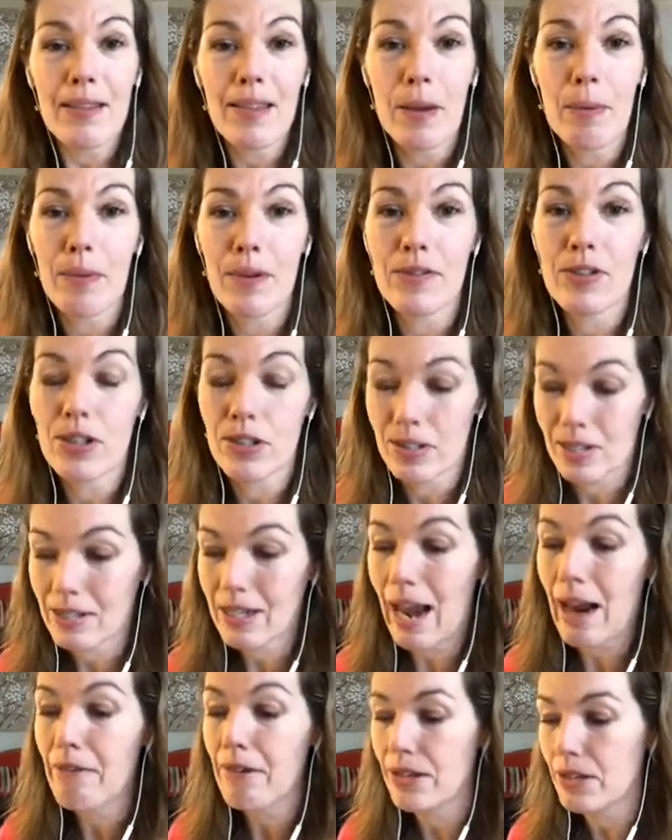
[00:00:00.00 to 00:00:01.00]
They would have just
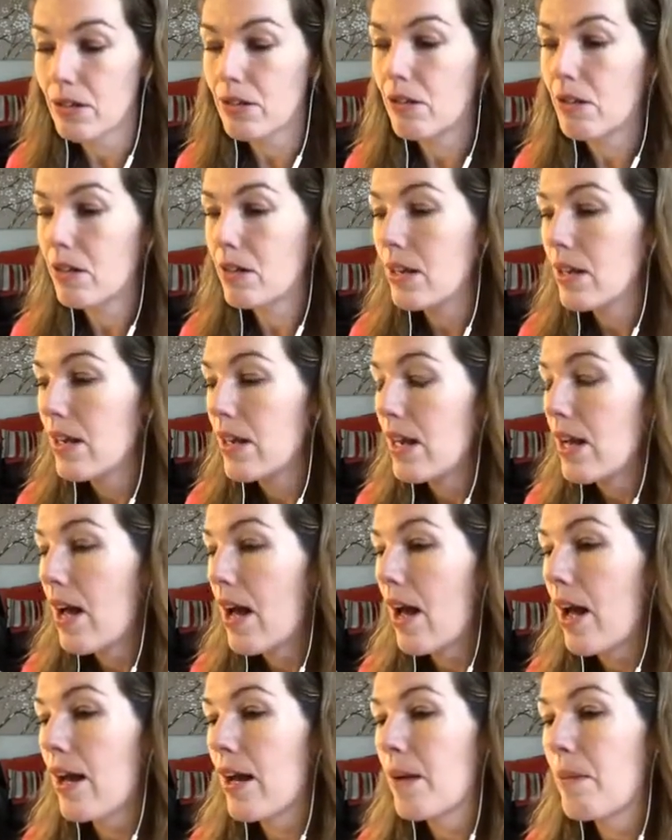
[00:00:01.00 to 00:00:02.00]
carried on
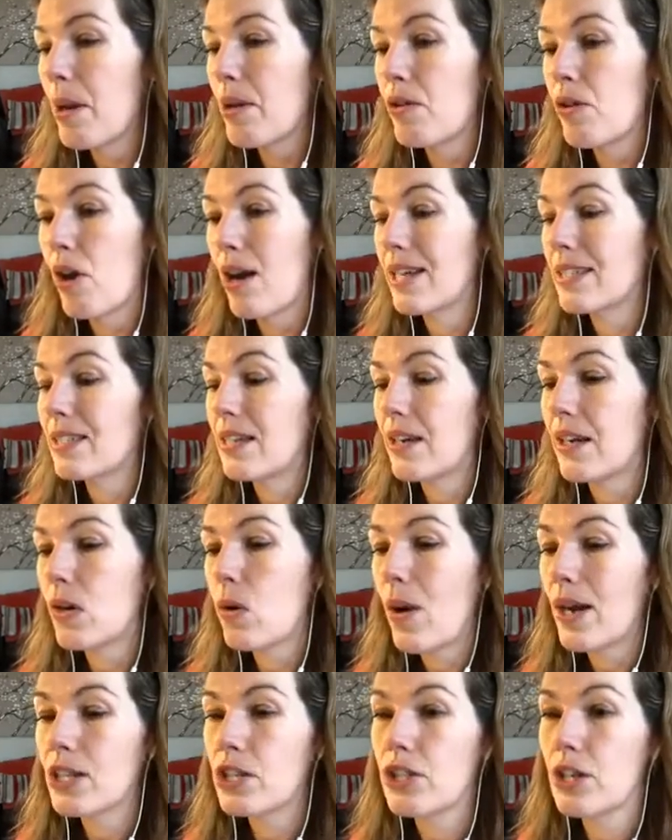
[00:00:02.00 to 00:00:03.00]
and not asked any
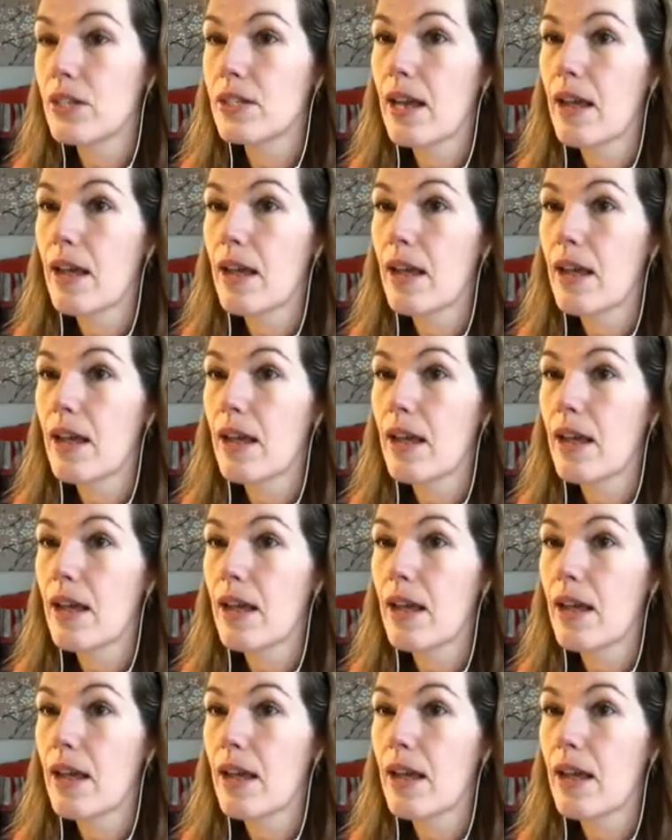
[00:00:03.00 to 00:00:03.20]
questions.